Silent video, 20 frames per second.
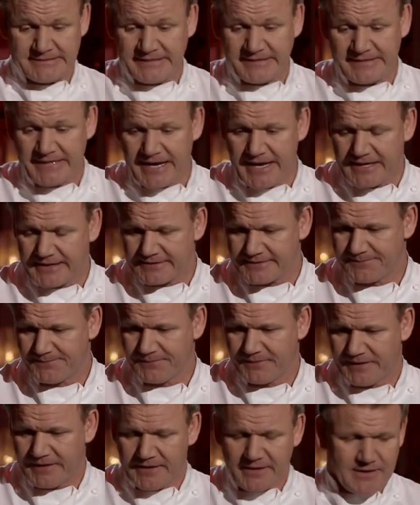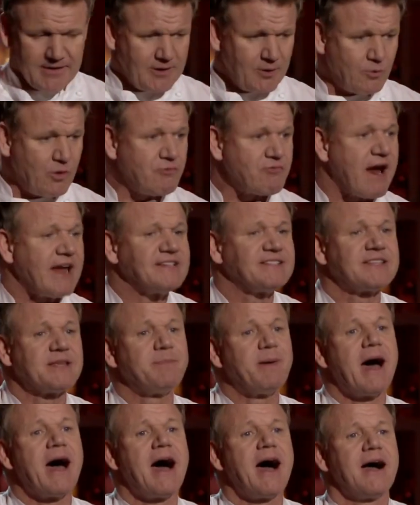This is hard. We raised
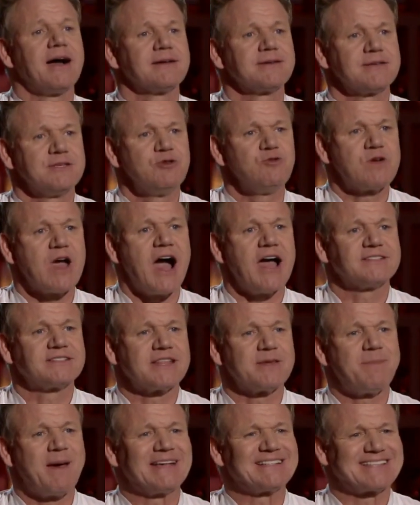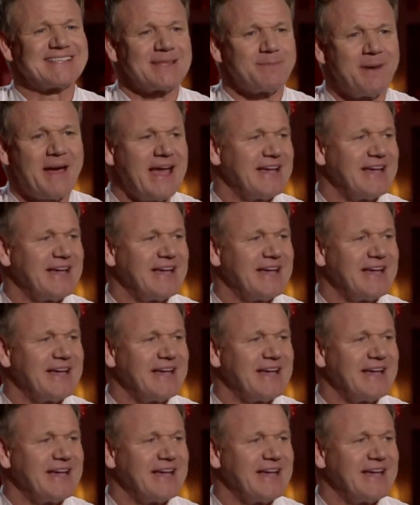the bar. You guys are the best of the